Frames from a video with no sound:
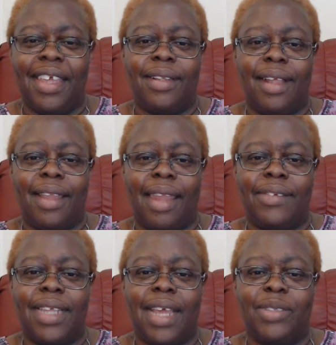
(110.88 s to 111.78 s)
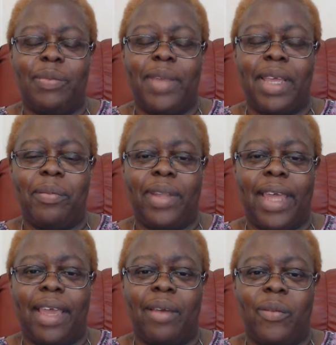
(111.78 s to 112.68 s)
A lot of times we make it
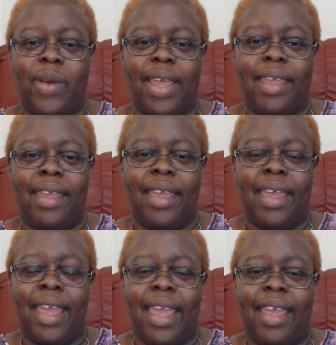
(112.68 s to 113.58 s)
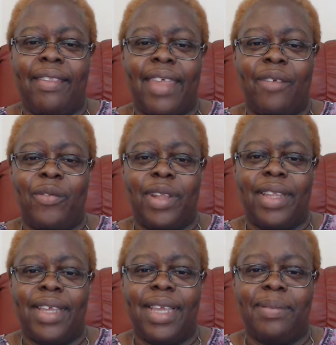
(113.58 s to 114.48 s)
black and white, and that really
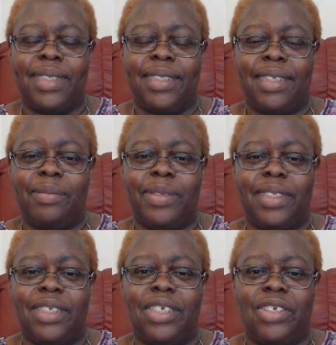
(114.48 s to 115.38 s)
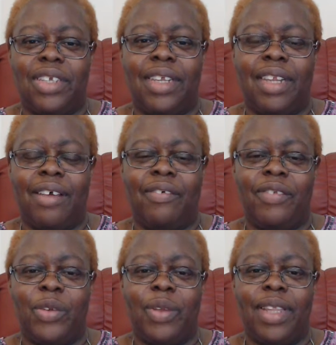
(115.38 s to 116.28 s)
keeps us in a position of
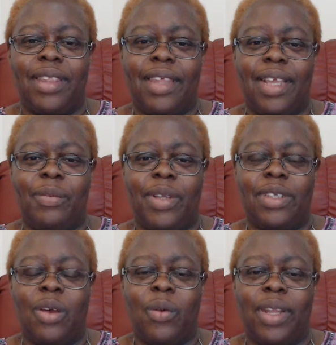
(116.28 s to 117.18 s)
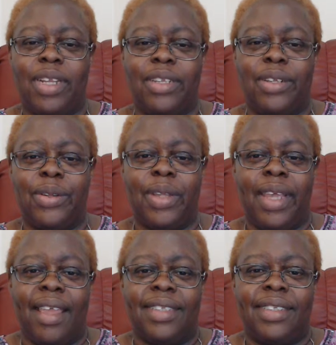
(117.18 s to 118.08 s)
doing the thing we don't want to do
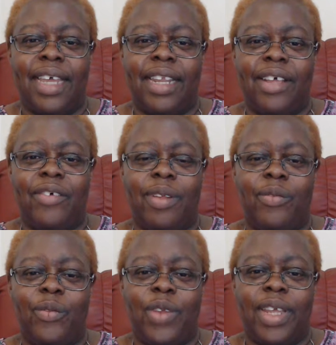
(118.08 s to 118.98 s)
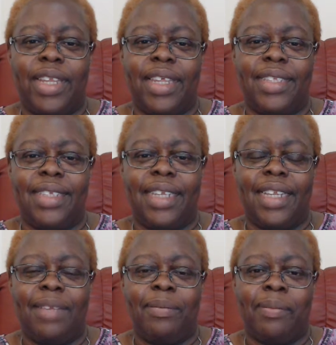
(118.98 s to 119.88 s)
instead of really
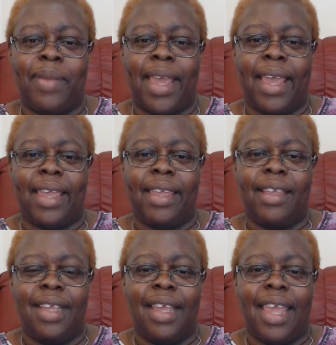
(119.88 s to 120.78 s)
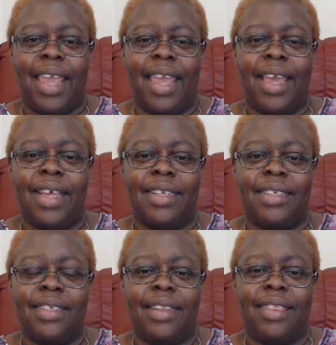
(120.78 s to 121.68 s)
sitting back and
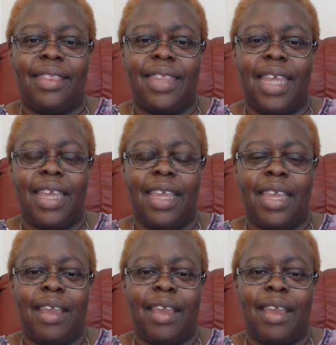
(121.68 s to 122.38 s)
thinking